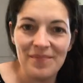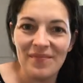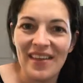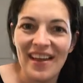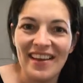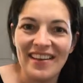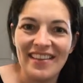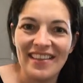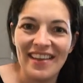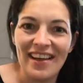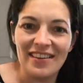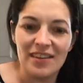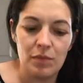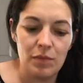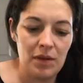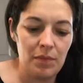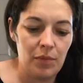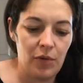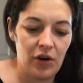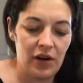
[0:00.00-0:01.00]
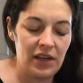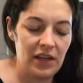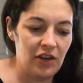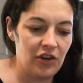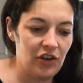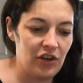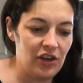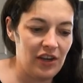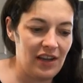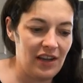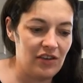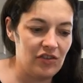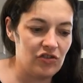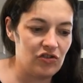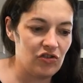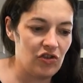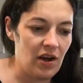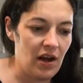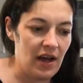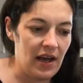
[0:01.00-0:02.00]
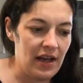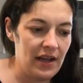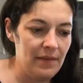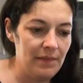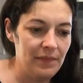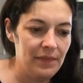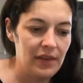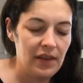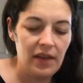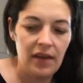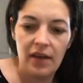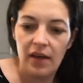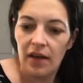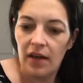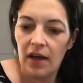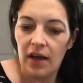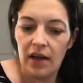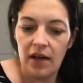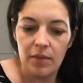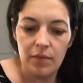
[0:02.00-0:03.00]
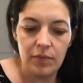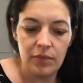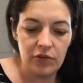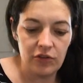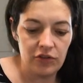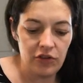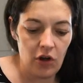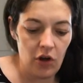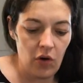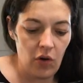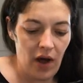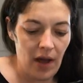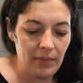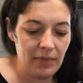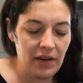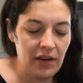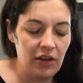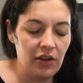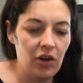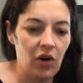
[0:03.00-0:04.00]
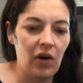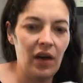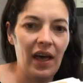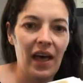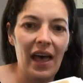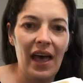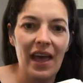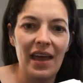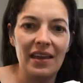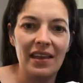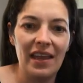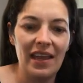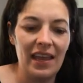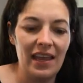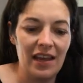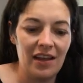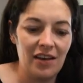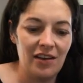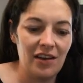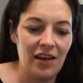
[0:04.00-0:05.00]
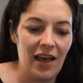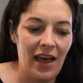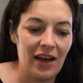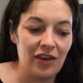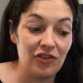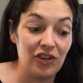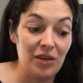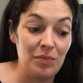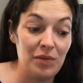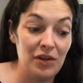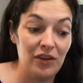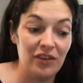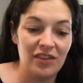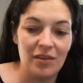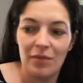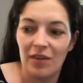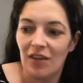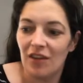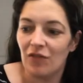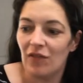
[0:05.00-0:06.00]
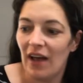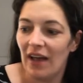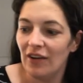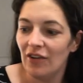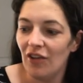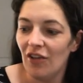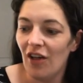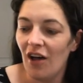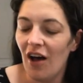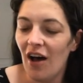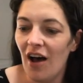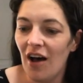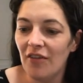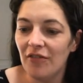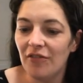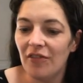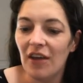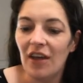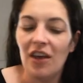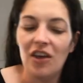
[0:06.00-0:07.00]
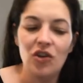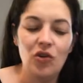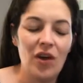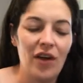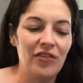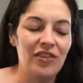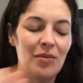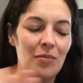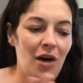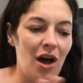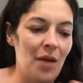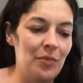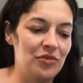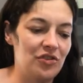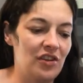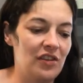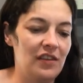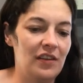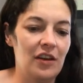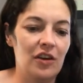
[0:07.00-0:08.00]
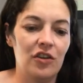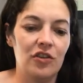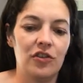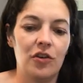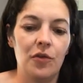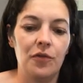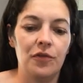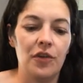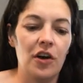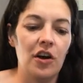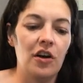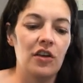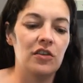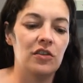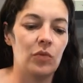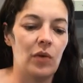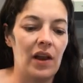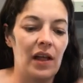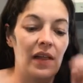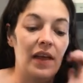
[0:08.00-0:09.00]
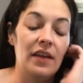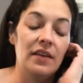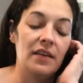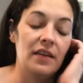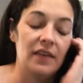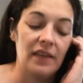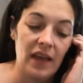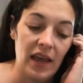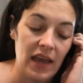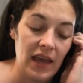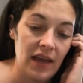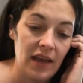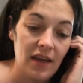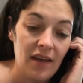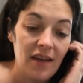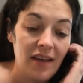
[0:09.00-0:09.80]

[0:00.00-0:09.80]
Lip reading: I need that to be pretty good and dry. So I'm going to go ahead and actually peel some of this vinyl off. You have some options here. So first, what I like to say